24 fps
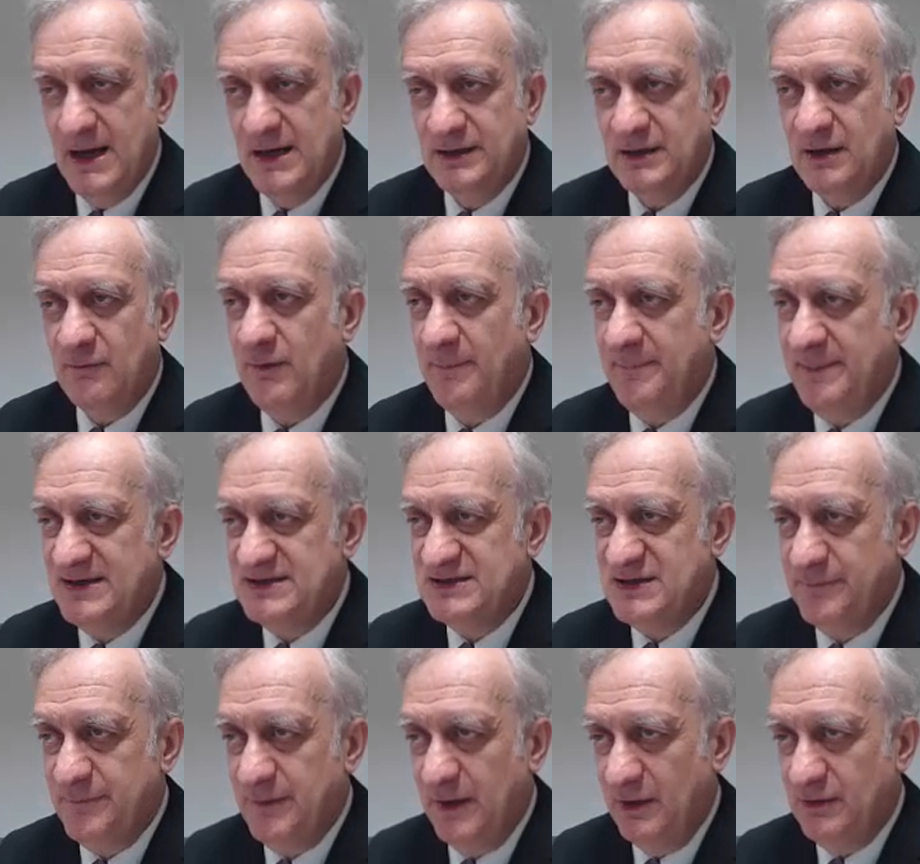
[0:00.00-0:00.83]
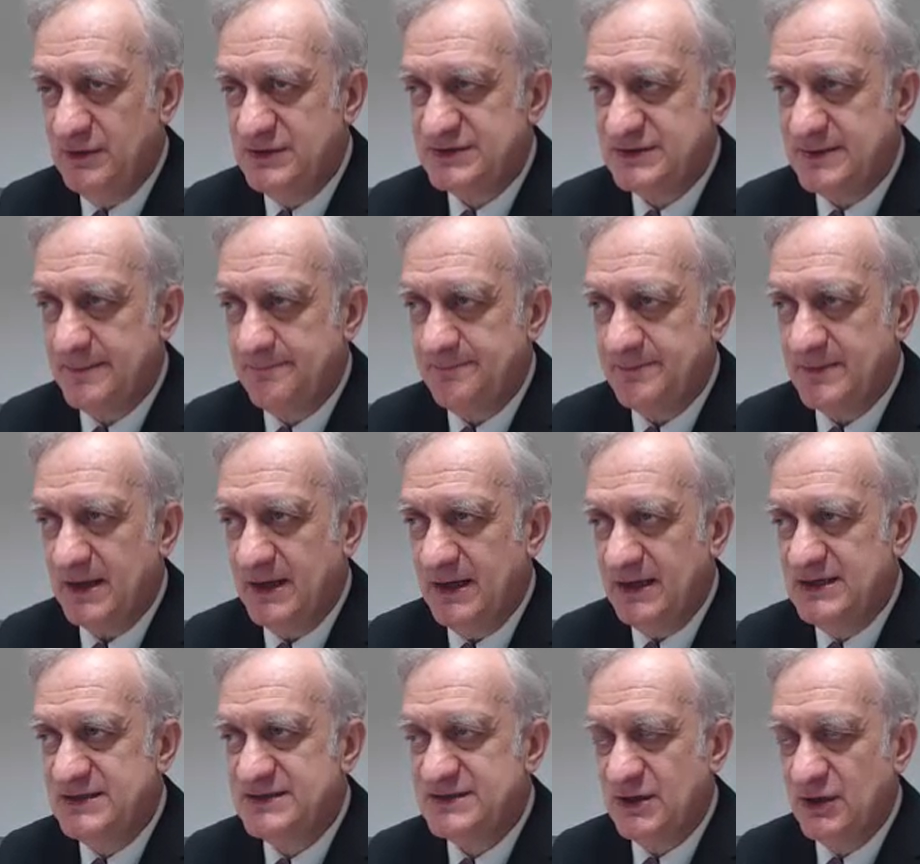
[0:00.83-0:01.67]
Now, the passive house
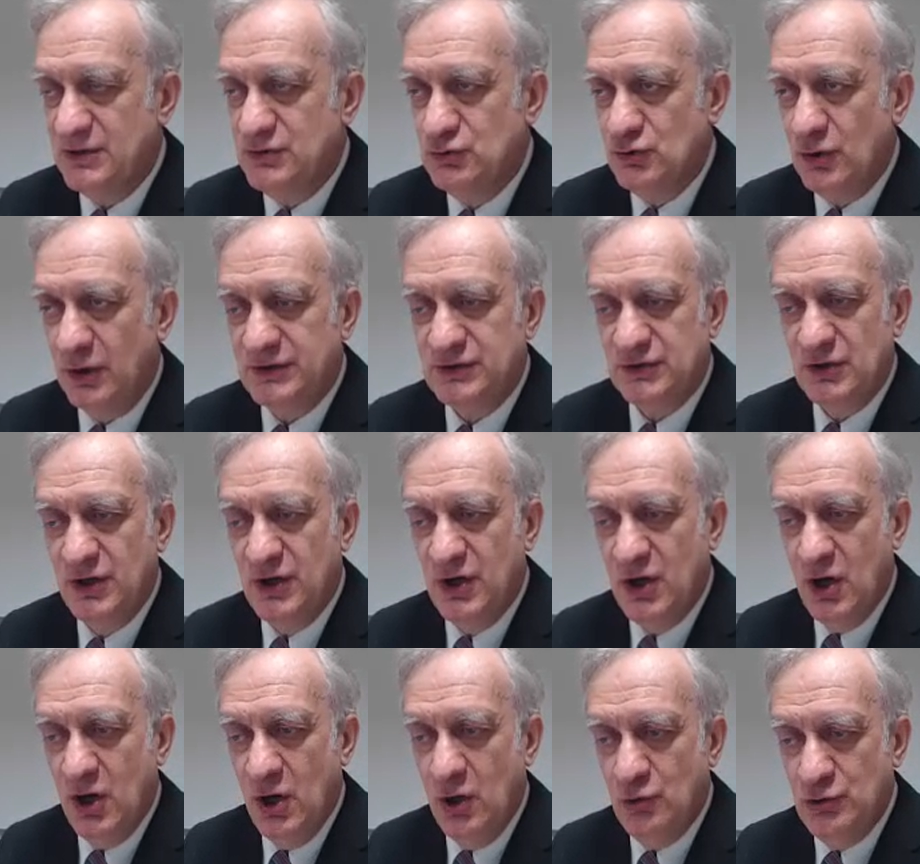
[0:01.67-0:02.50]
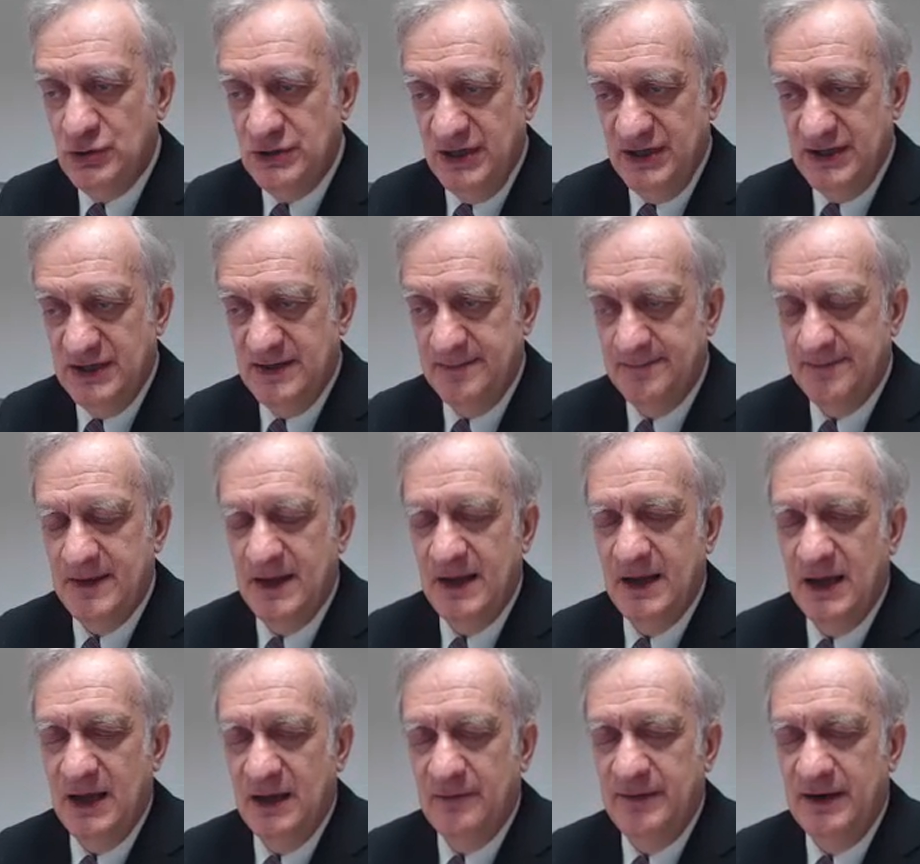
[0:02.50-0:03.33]
is not only
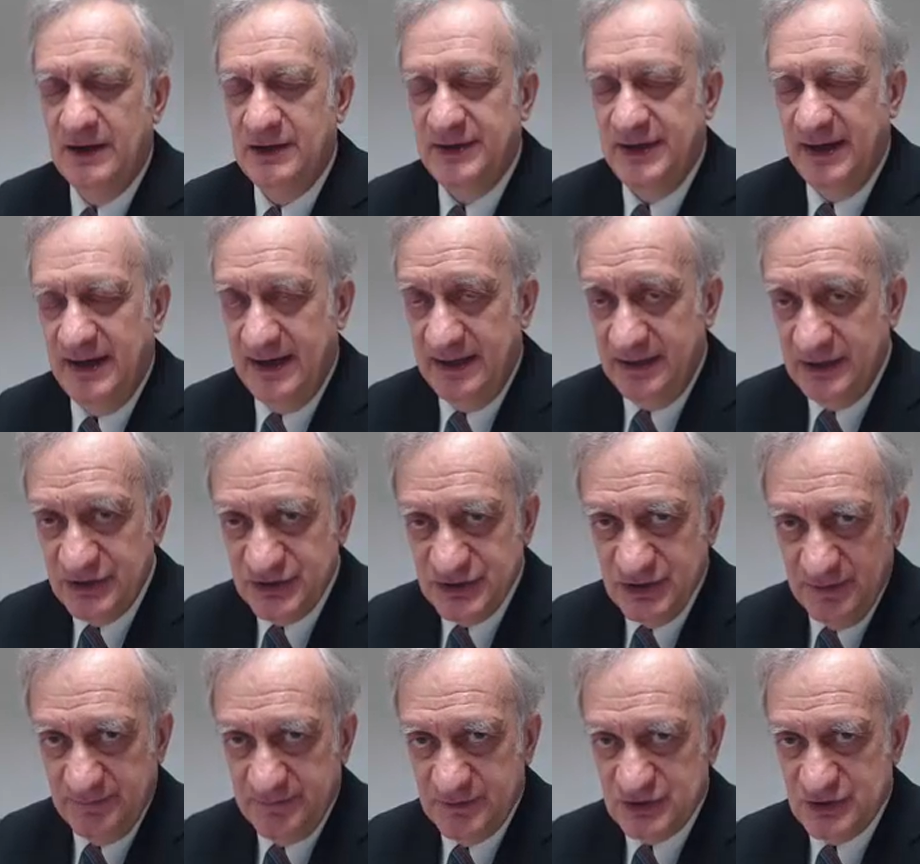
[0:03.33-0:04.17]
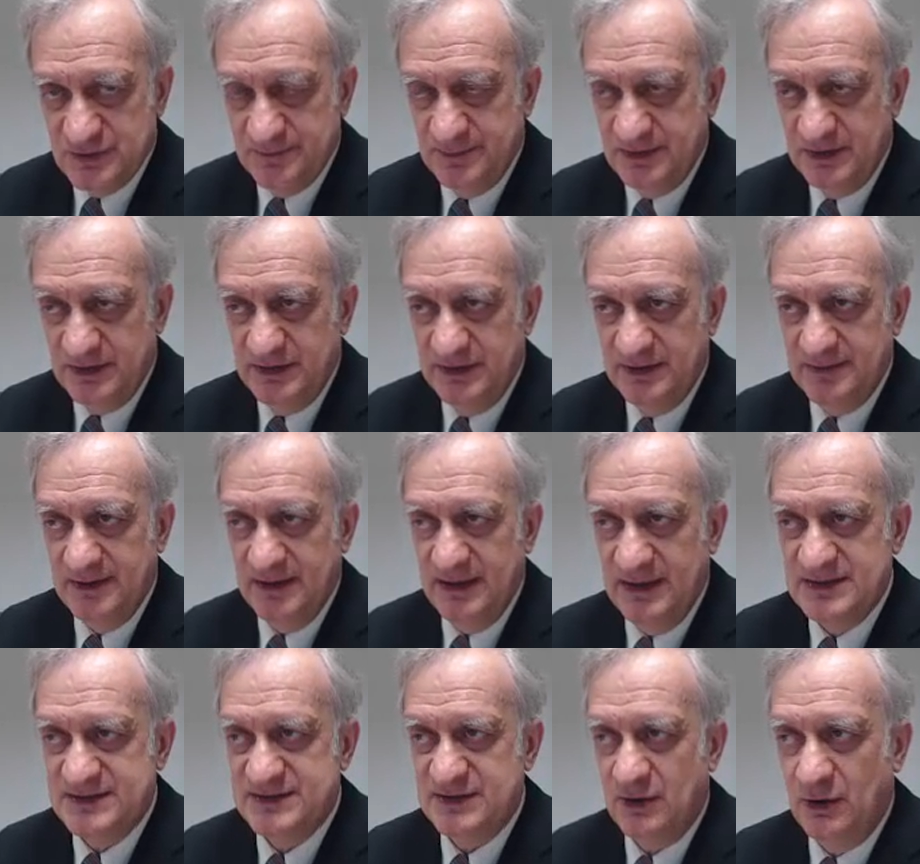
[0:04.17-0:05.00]
a very energy efficient building,
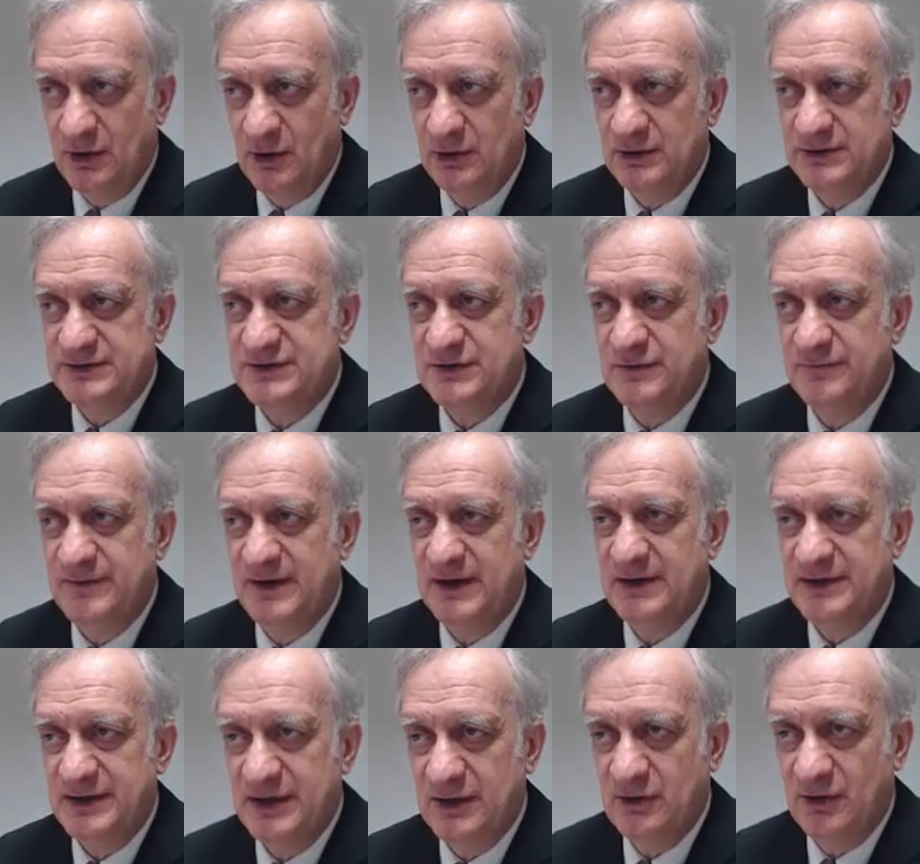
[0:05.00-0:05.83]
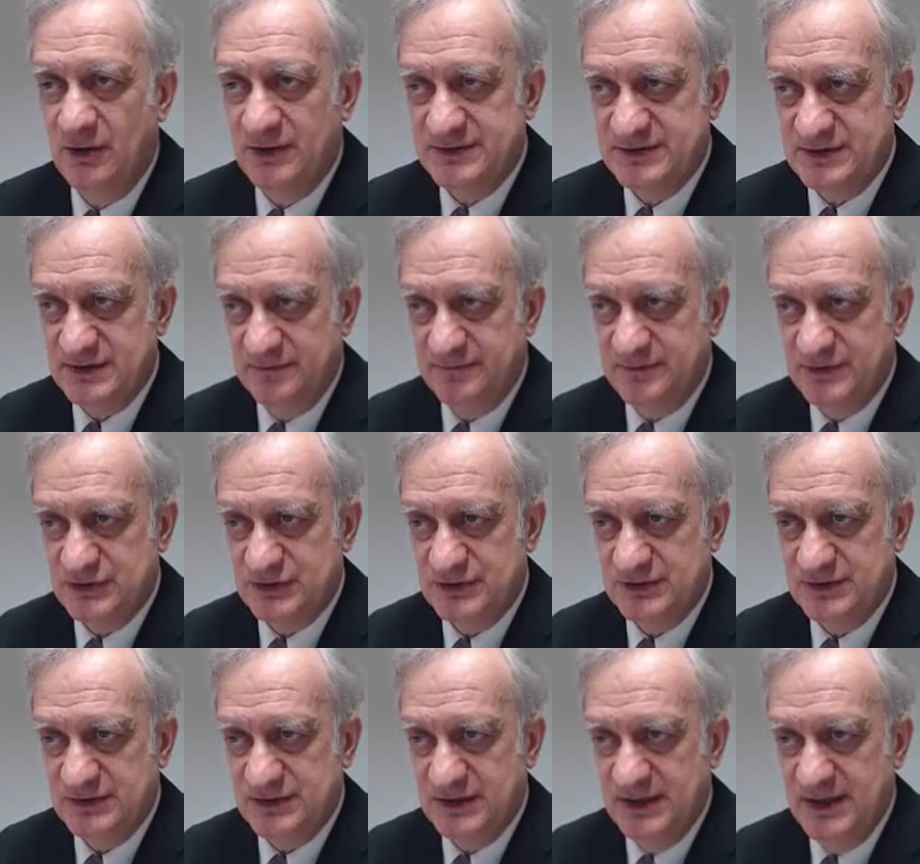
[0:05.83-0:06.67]
it's also very cost
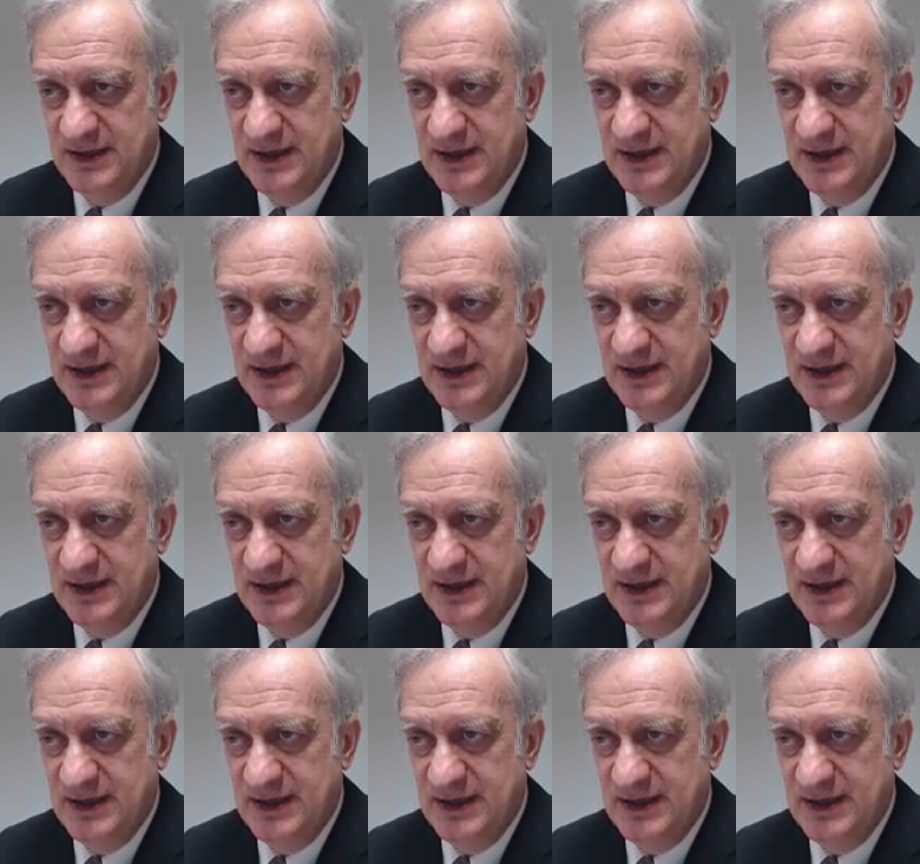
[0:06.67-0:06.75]
efficient.